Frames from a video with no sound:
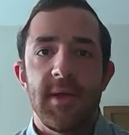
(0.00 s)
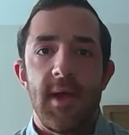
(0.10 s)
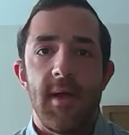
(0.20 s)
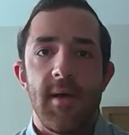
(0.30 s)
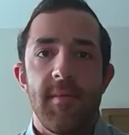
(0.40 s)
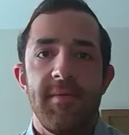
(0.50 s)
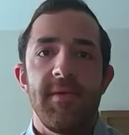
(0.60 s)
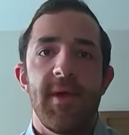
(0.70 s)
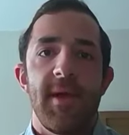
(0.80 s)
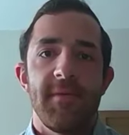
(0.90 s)
If
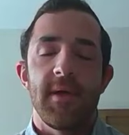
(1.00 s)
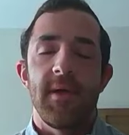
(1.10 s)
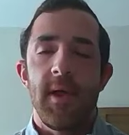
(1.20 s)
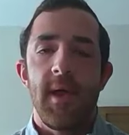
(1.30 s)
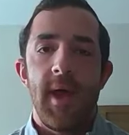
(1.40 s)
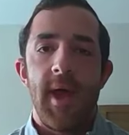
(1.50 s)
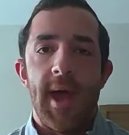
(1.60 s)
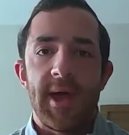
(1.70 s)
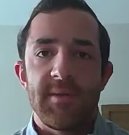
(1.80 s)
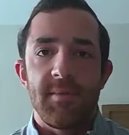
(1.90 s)
you have a
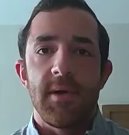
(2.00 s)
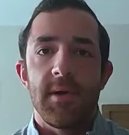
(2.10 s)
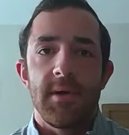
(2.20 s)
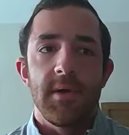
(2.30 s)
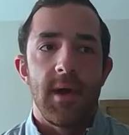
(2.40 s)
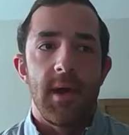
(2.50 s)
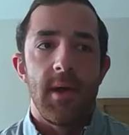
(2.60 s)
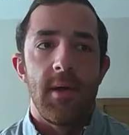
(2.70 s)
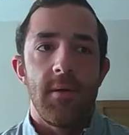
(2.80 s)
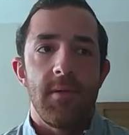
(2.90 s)
expert
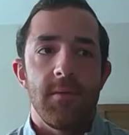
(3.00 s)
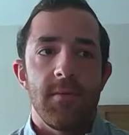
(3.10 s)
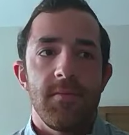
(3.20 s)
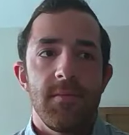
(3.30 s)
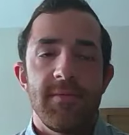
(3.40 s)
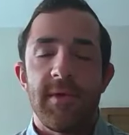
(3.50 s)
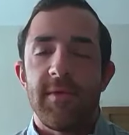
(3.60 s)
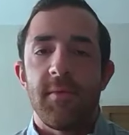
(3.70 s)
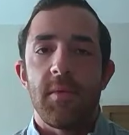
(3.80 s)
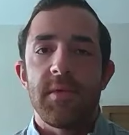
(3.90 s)
who is
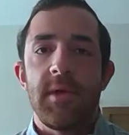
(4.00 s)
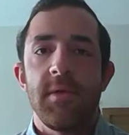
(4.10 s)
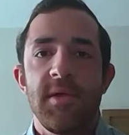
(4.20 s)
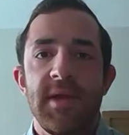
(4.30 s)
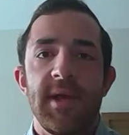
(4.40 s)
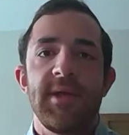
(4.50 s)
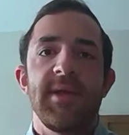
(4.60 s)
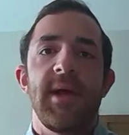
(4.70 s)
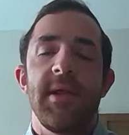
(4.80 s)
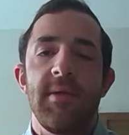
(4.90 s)
very familiar with acoustics
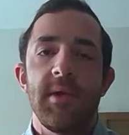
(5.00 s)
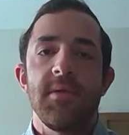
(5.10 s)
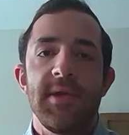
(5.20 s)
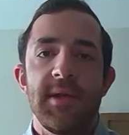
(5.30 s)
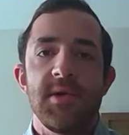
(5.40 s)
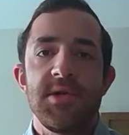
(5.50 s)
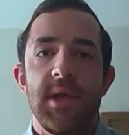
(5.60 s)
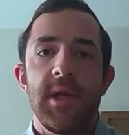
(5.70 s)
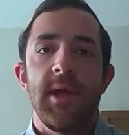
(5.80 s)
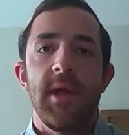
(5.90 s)
and how they would lose
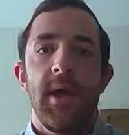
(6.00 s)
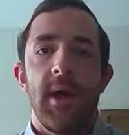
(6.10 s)
energy